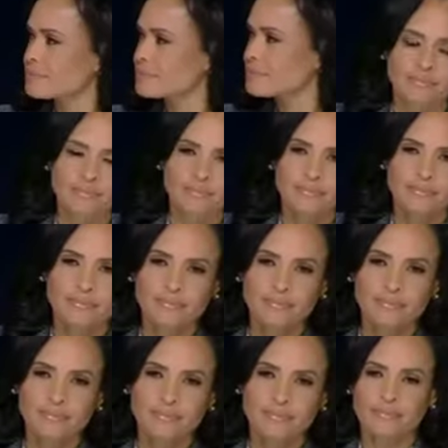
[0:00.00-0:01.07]

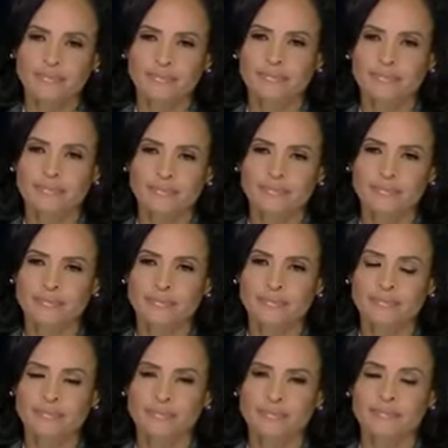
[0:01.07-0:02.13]

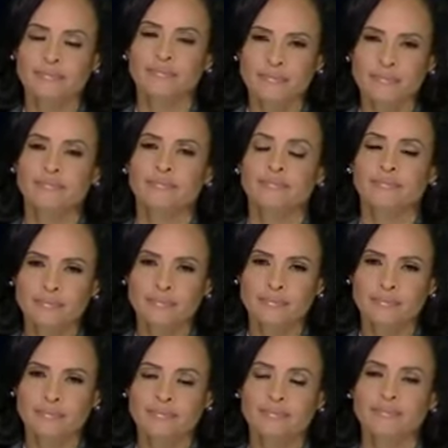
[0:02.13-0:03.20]

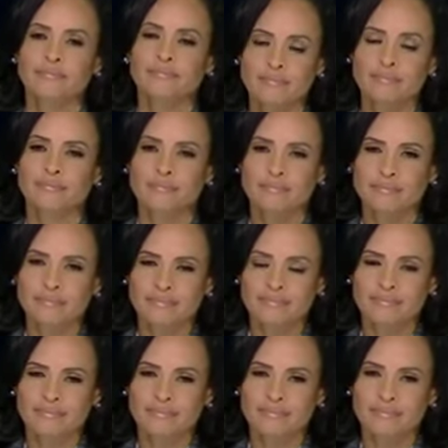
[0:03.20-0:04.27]

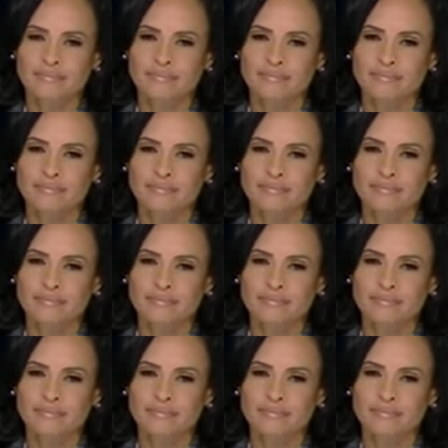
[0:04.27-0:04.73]
No words are spoken by the person on screen.